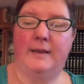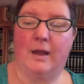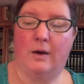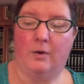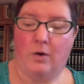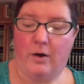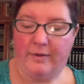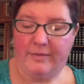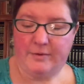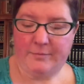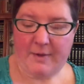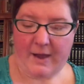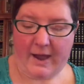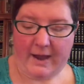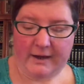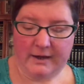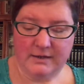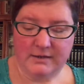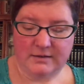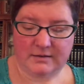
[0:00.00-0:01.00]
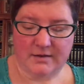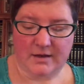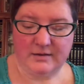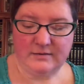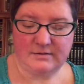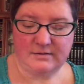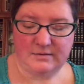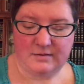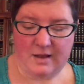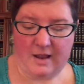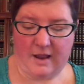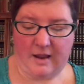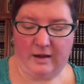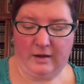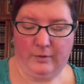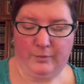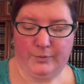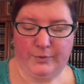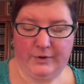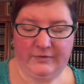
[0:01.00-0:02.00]
Now on the back it does
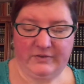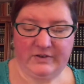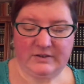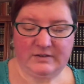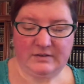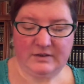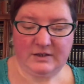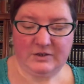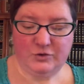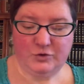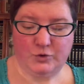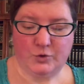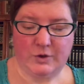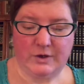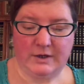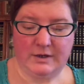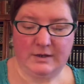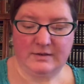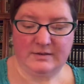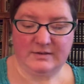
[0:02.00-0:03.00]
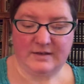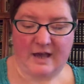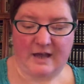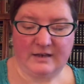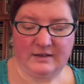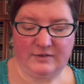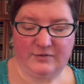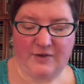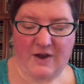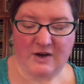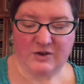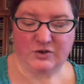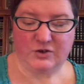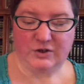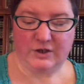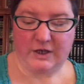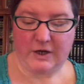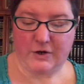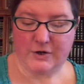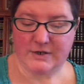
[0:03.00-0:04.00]
say, previously enjoyed,
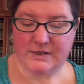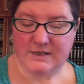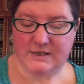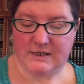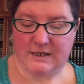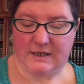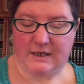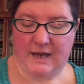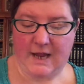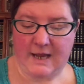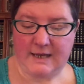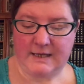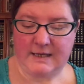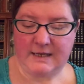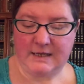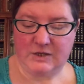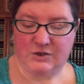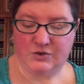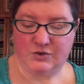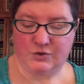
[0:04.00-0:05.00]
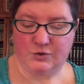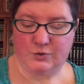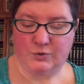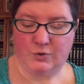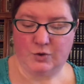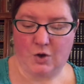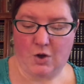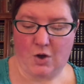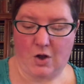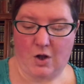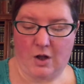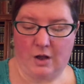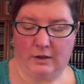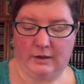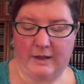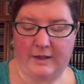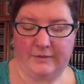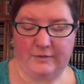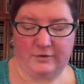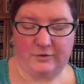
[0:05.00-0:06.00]
satisfaction guaranteed, any issue, call,
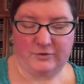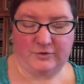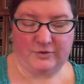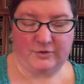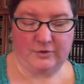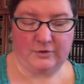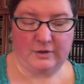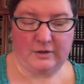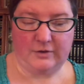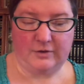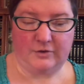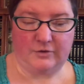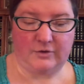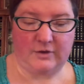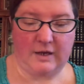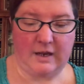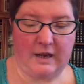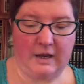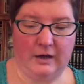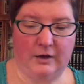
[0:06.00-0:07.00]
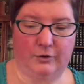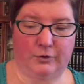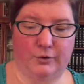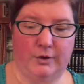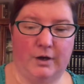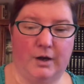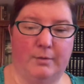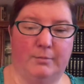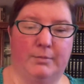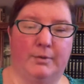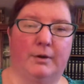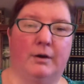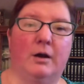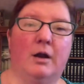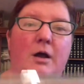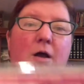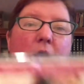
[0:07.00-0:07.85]
and there's an 800 number.